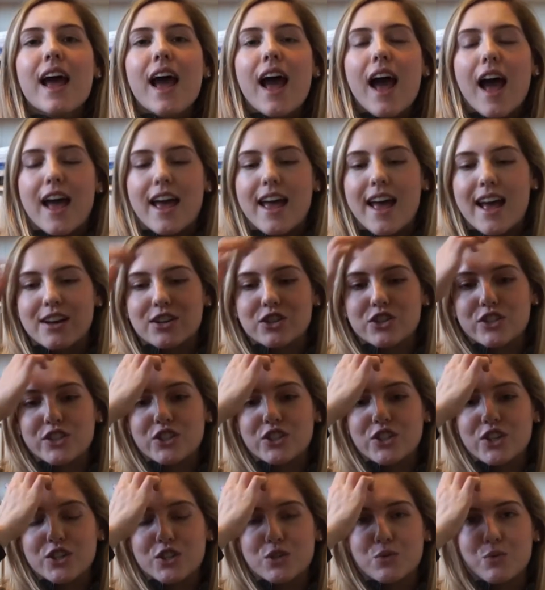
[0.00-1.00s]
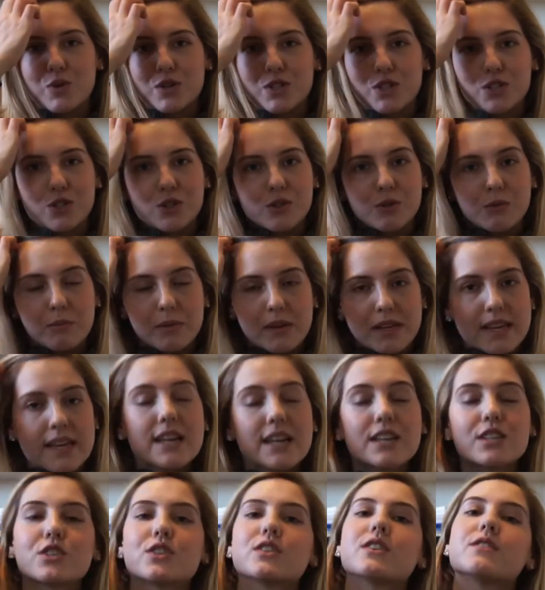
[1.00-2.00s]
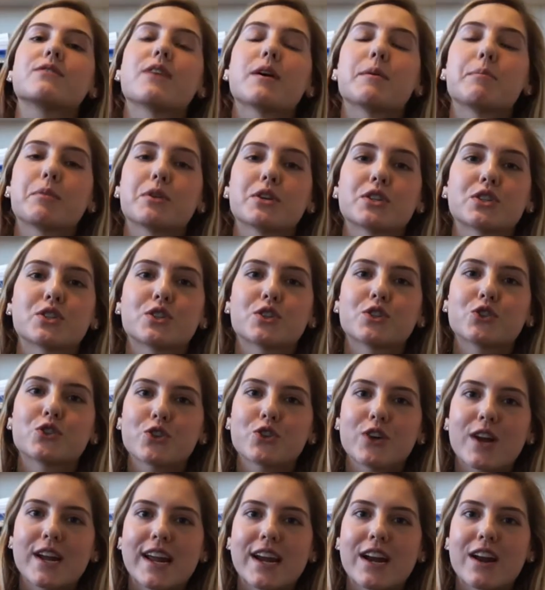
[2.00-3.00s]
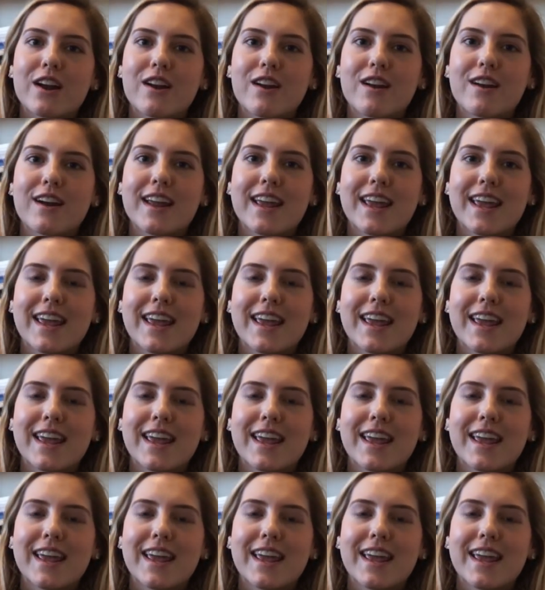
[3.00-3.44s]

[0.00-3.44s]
I actually just want to be a certified personal trainer